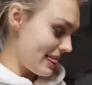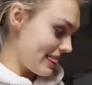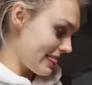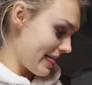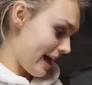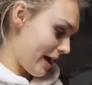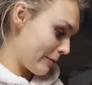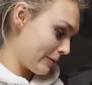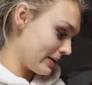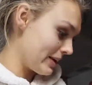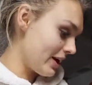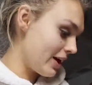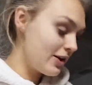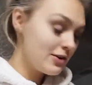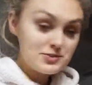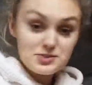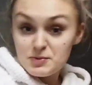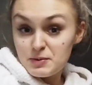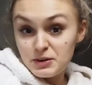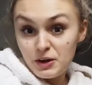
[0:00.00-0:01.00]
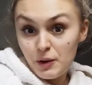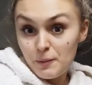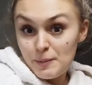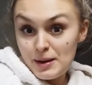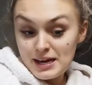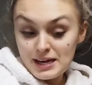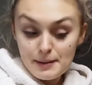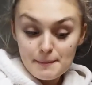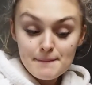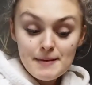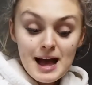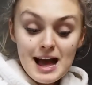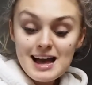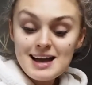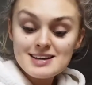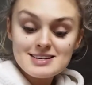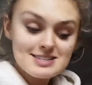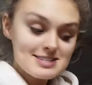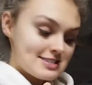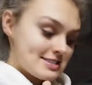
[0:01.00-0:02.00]
There we go, so we don't make a
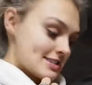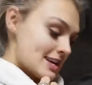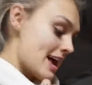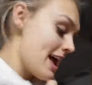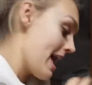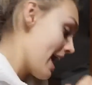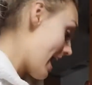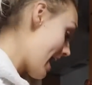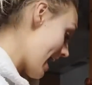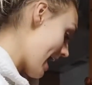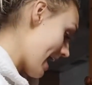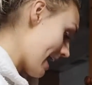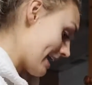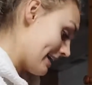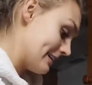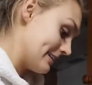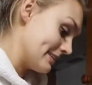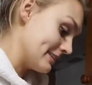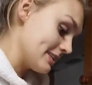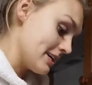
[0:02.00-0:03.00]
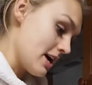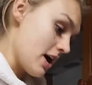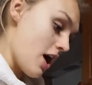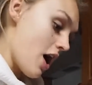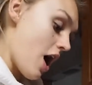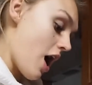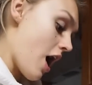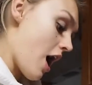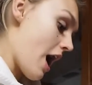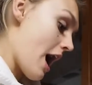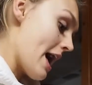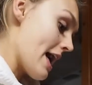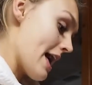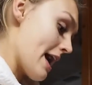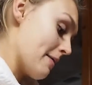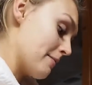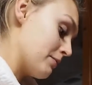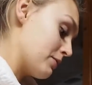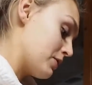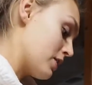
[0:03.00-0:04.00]
mess. And I
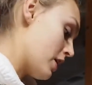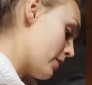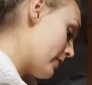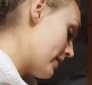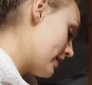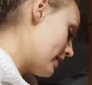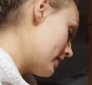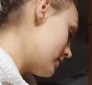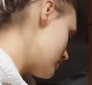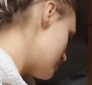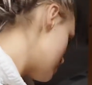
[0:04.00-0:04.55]
am going